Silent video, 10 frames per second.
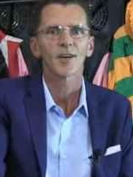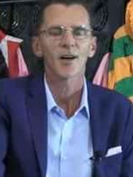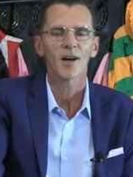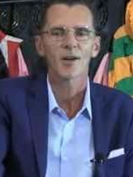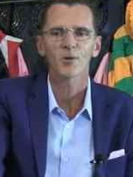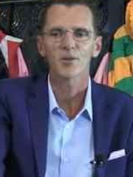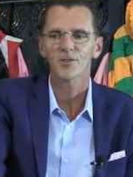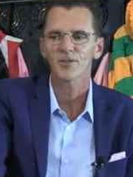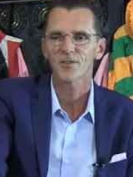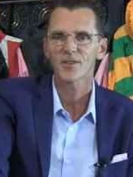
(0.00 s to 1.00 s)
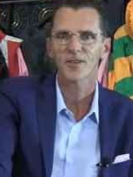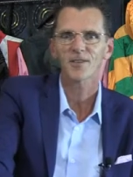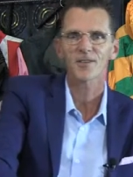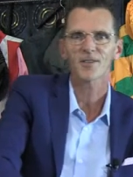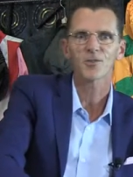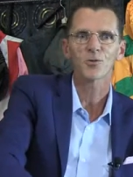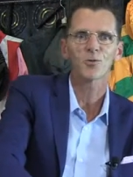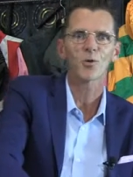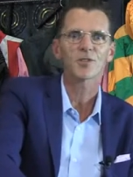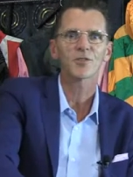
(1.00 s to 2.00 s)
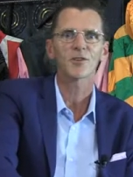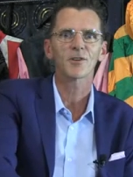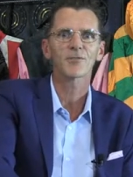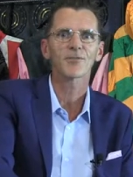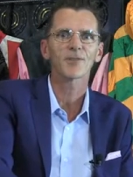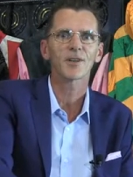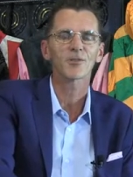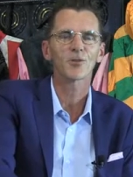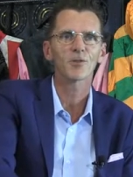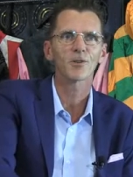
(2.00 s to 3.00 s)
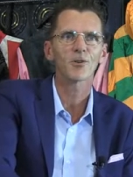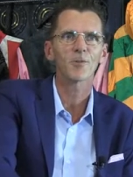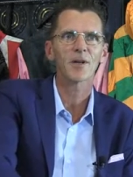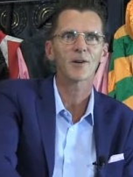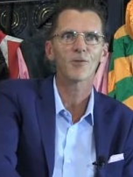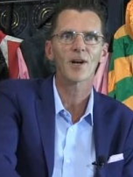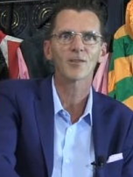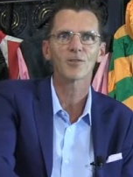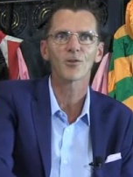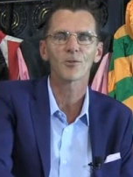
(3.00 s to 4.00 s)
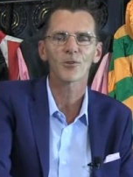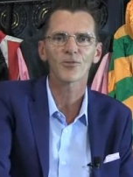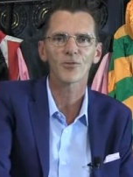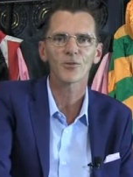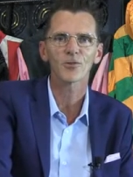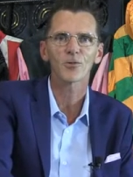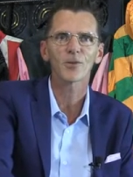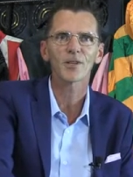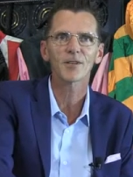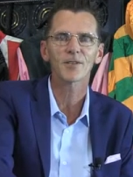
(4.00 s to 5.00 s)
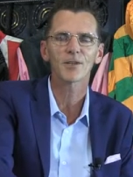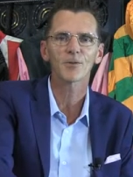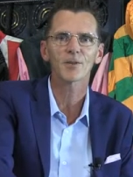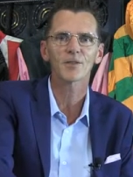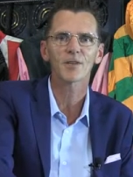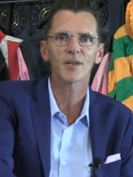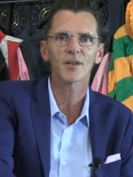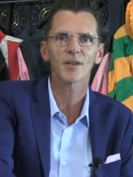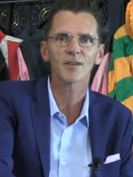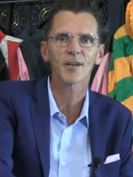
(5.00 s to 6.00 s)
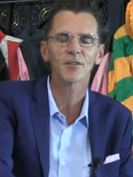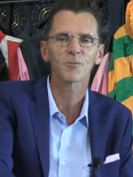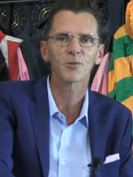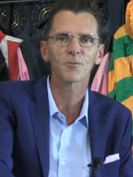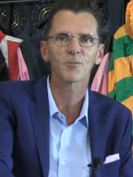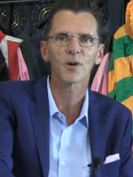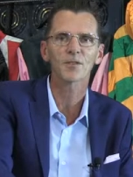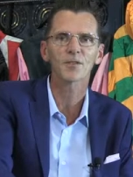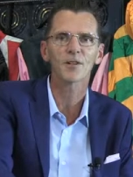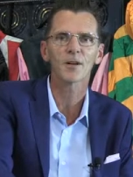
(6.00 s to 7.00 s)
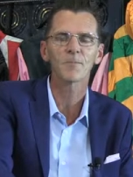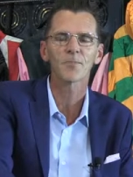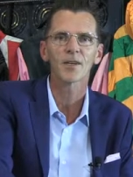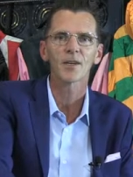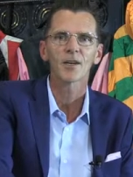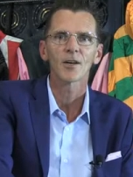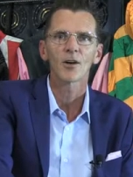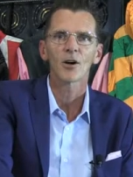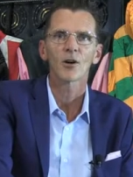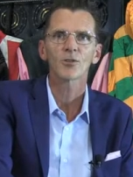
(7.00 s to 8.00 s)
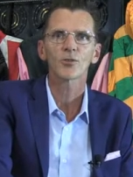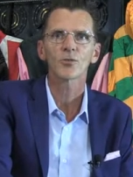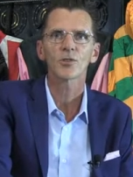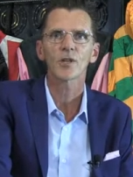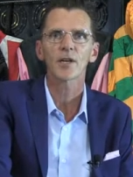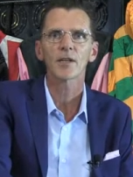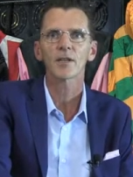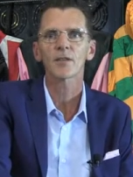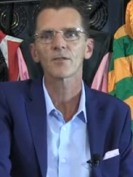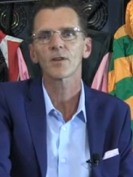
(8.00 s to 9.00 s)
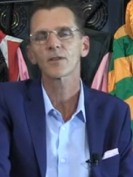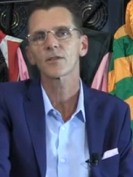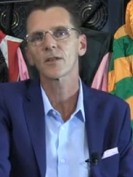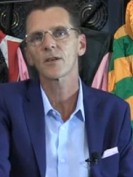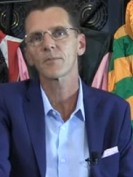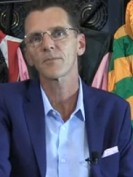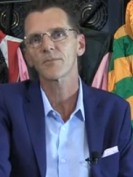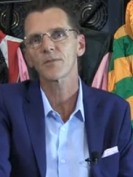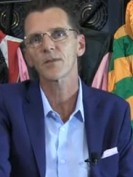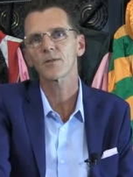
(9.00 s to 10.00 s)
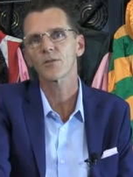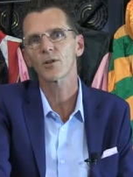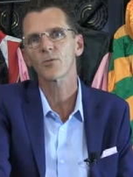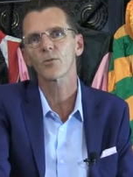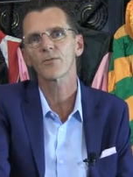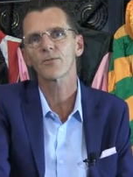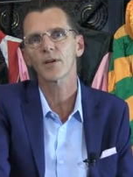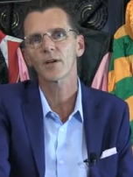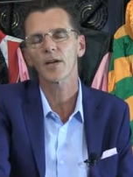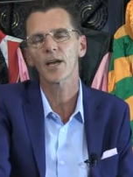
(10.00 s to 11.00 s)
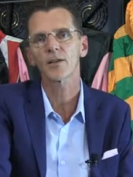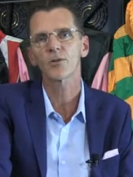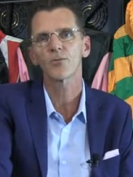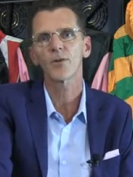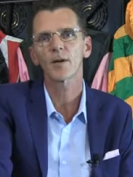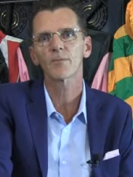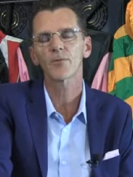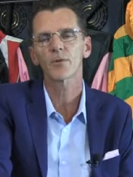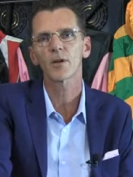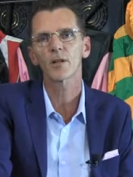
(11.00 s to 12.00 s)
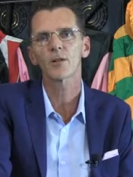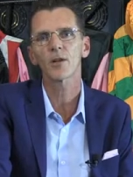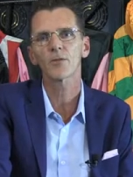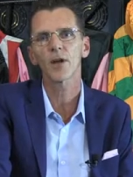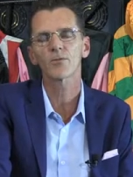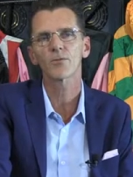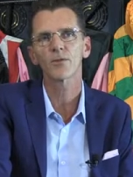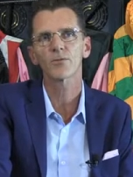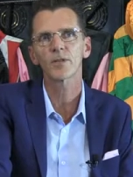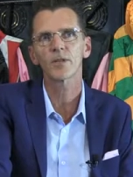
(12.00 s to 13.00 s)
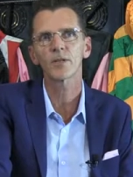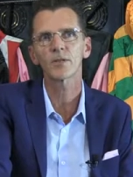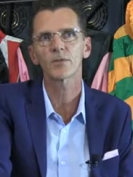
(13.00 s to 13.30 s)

Look, that's a good question. I've certainly learned about grass a lot in my first 2 years here at the Brisbane Racing Club. I should say that we've had Eagle Farm for a little over 150 years,